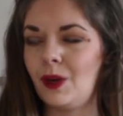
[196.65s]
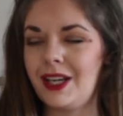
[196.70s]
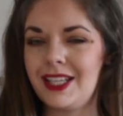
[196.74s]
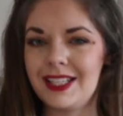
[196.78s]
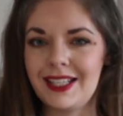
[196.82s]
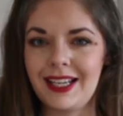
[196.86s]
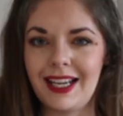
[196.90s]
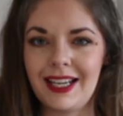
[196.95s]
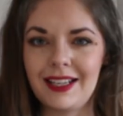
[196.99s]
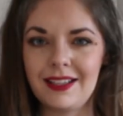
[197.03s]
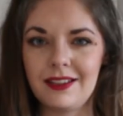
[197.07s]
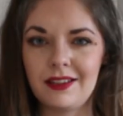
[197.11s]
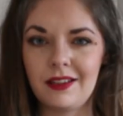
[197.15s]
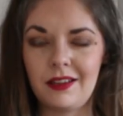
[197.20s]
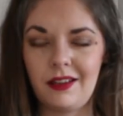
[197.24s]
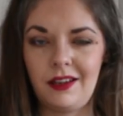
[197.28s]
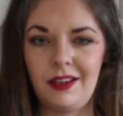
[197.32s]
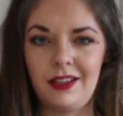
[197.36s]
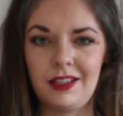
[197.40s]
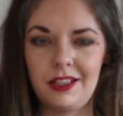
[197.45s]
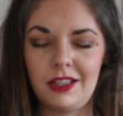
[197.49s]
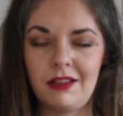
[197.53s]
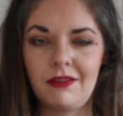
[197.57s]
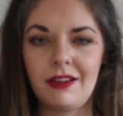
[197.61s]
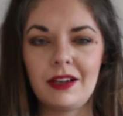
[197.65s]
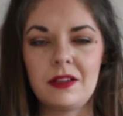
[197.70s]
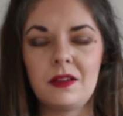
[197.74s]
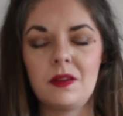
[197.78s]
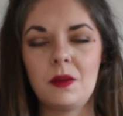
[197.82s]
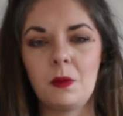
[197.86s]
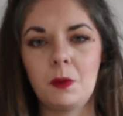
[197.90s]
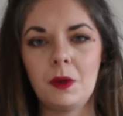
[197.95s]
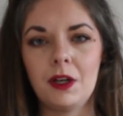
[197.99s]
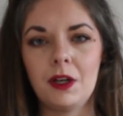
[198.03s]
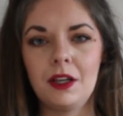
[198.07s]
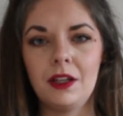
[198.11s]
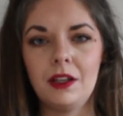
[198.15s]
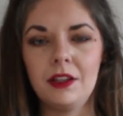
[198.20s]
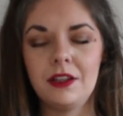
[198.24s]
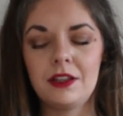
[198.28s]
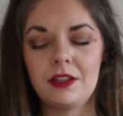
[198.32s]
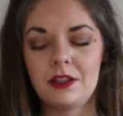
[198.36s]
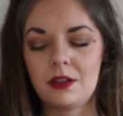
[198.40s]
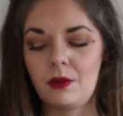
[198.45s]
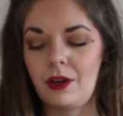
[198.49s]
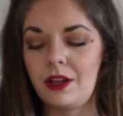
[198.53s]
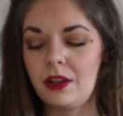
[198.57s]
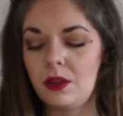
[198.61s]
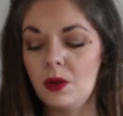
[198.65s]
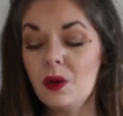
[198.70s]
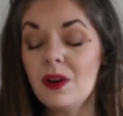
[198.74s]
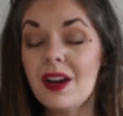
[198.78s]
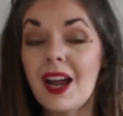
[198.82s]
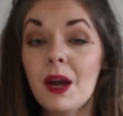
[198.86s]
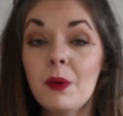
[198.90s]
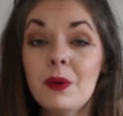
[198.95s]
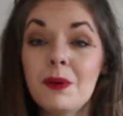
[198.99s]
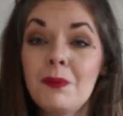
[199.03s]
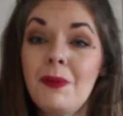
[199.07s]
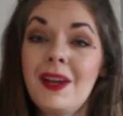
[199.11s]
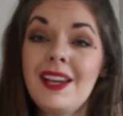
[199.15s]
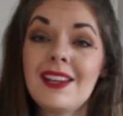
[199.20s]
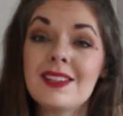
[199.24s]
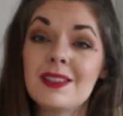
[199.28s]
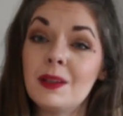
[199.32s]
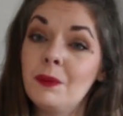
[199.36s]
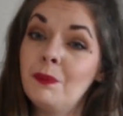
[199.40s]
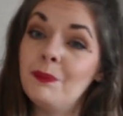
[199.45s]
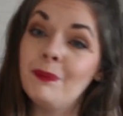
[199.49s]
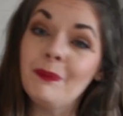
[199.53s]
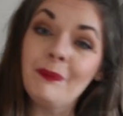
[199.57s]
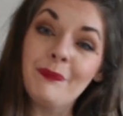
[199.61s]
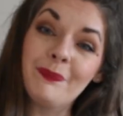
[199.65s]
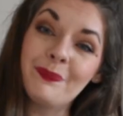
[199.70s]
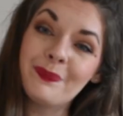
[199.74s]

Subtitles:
wasteland that is the rest of the world. So I thought I would make some.